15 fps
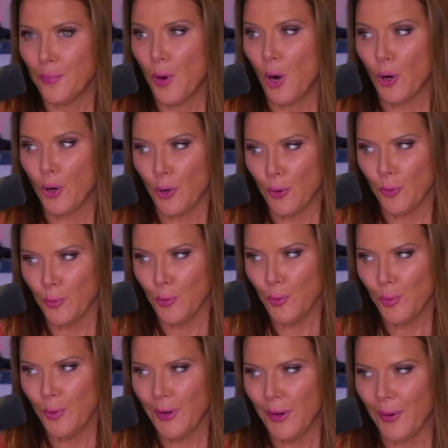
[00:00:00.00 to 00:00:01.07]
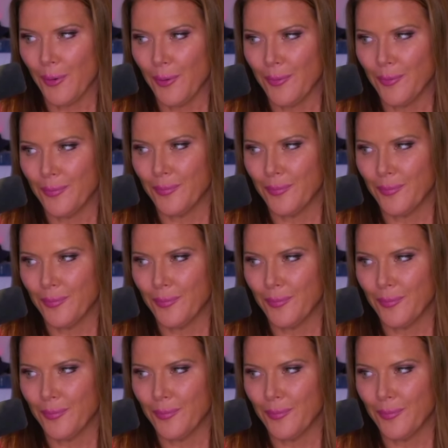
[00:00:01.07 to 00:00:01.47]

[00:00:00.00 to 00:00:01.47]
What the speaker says: Marco Rubio,